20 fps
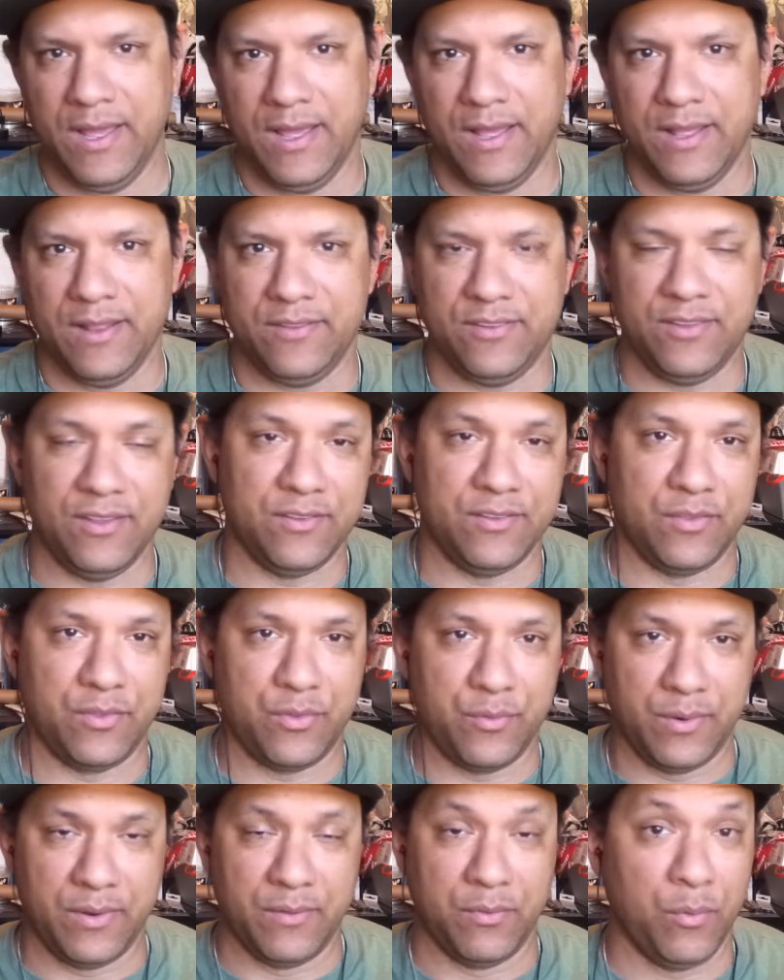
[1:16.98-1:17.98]
season
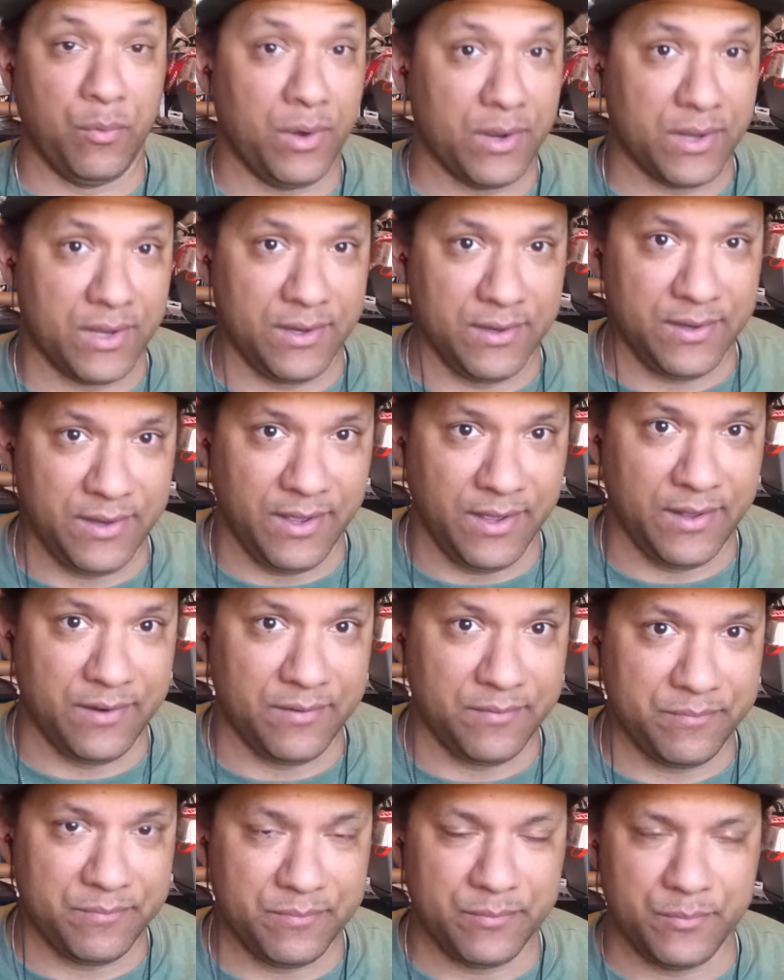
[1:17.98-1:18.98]
3 of The Walking Dead,
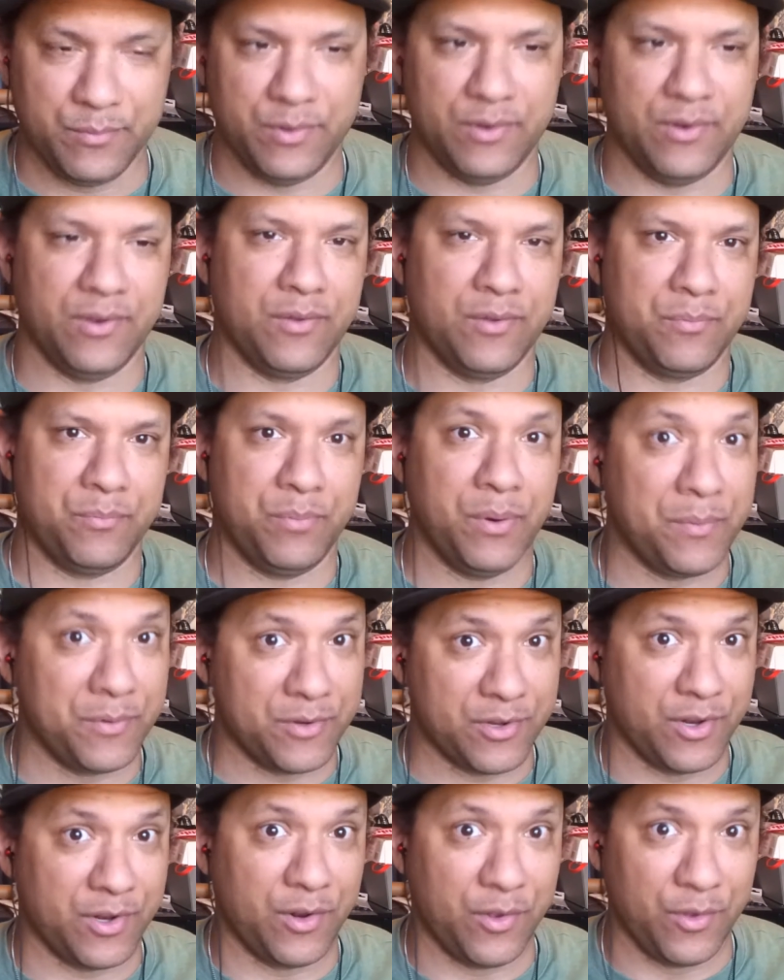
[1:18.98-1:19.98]
which is pretty
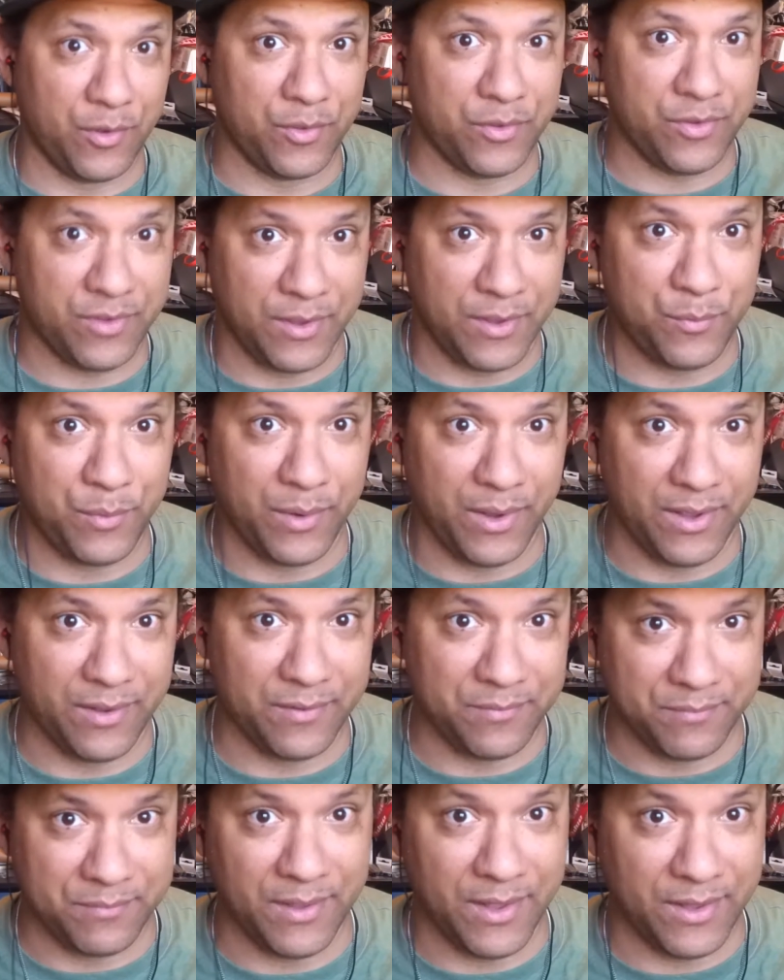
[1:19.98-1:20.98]
much going to go the same
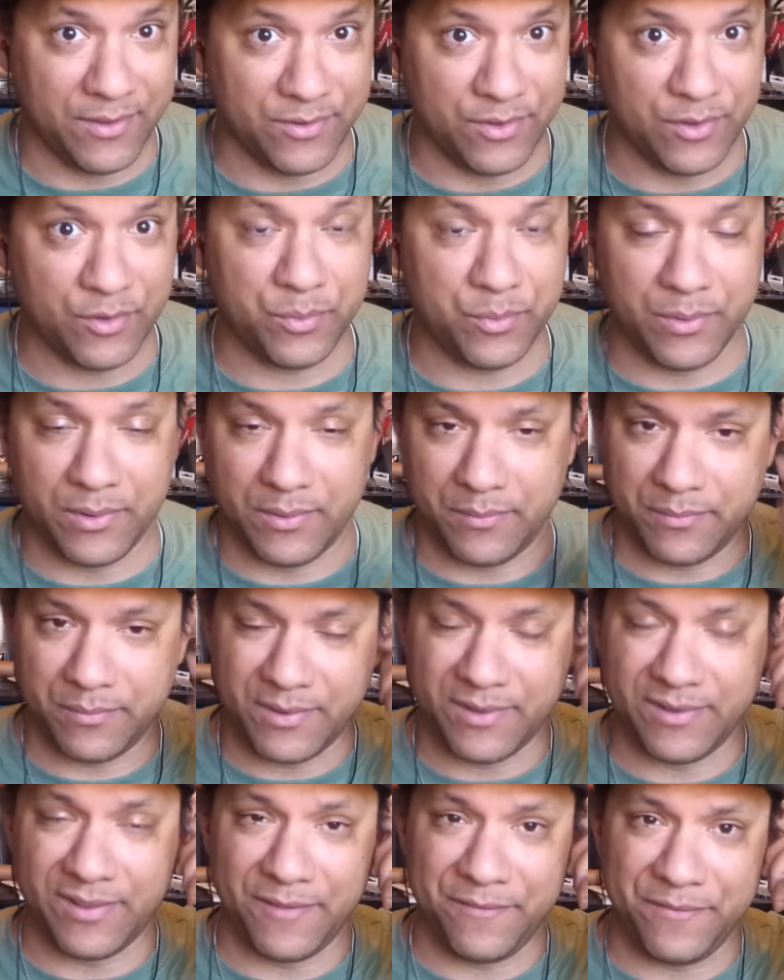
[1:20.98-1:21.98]
way as this one
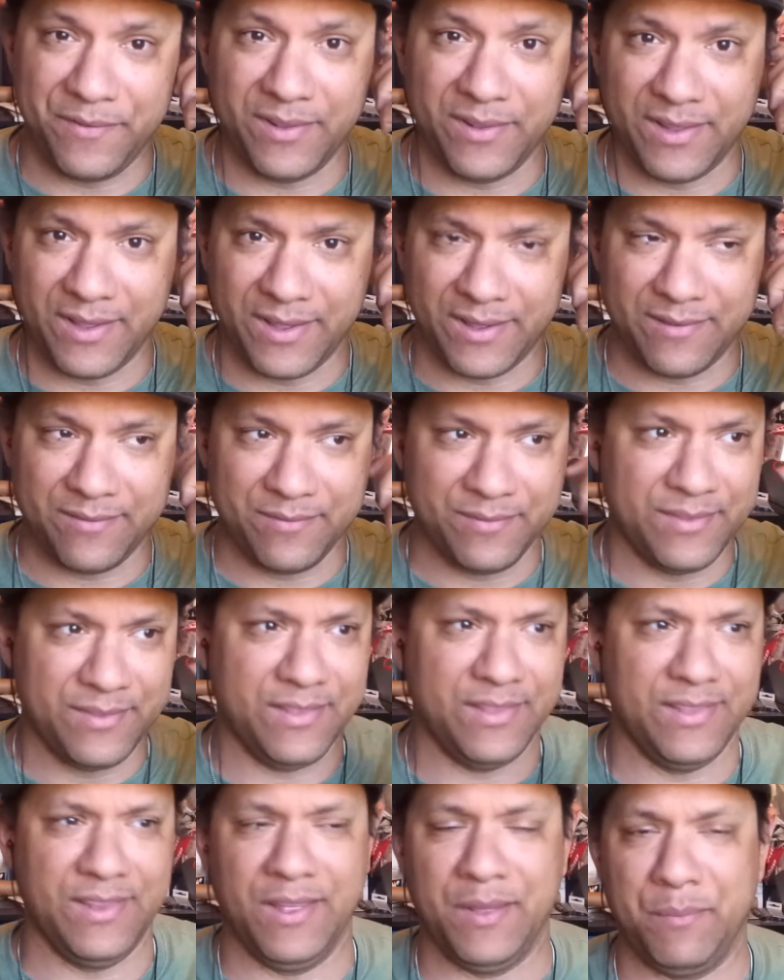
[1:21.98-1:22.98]
because I feel like
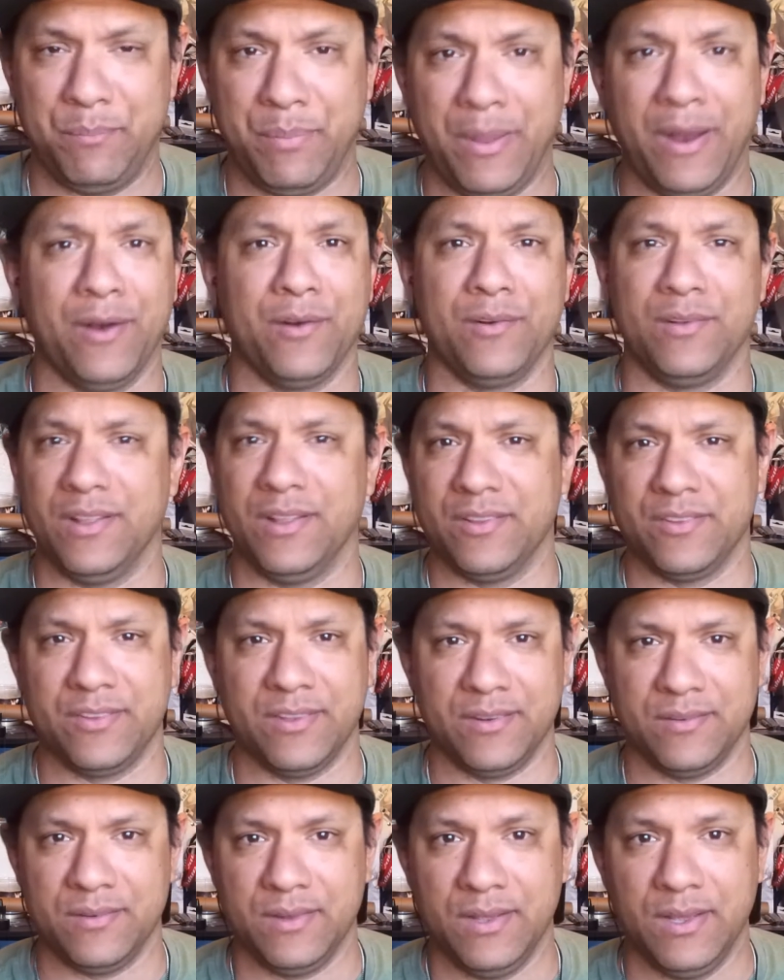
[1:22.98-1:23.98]
it parallels
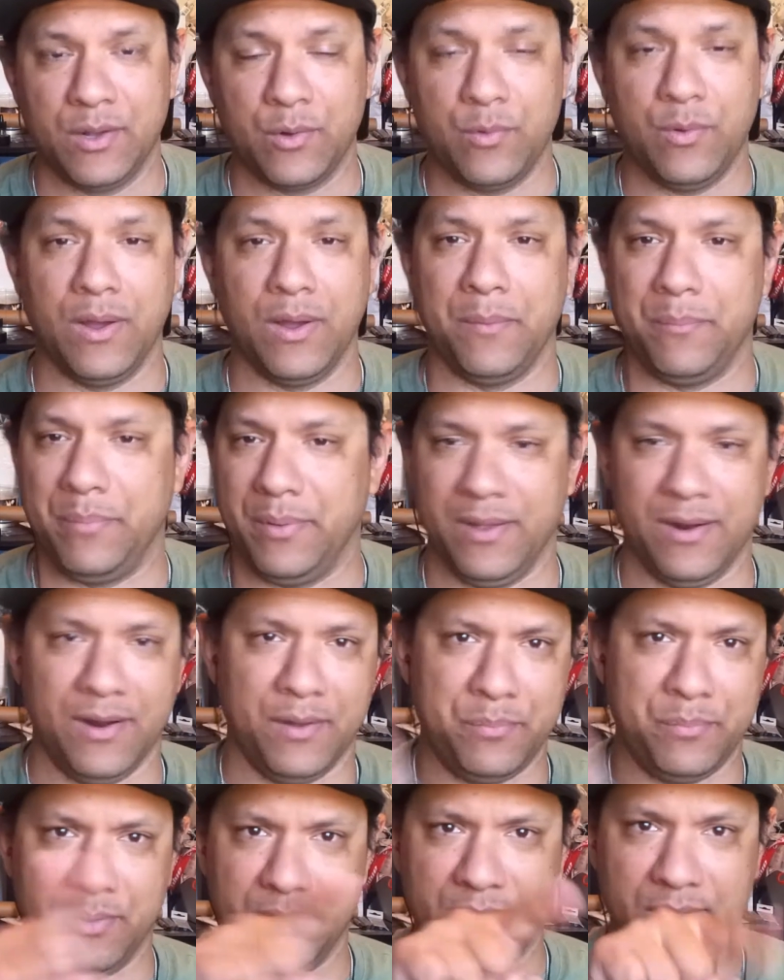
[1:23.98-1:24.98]
it quite a bit. I'll
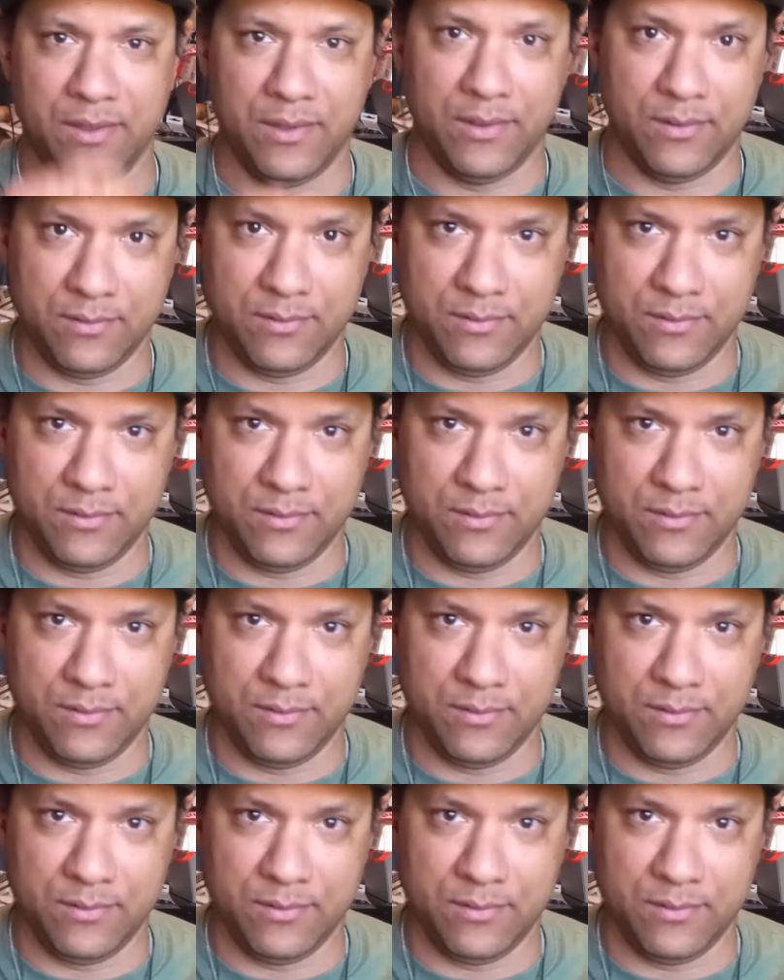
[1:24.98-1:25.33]
put the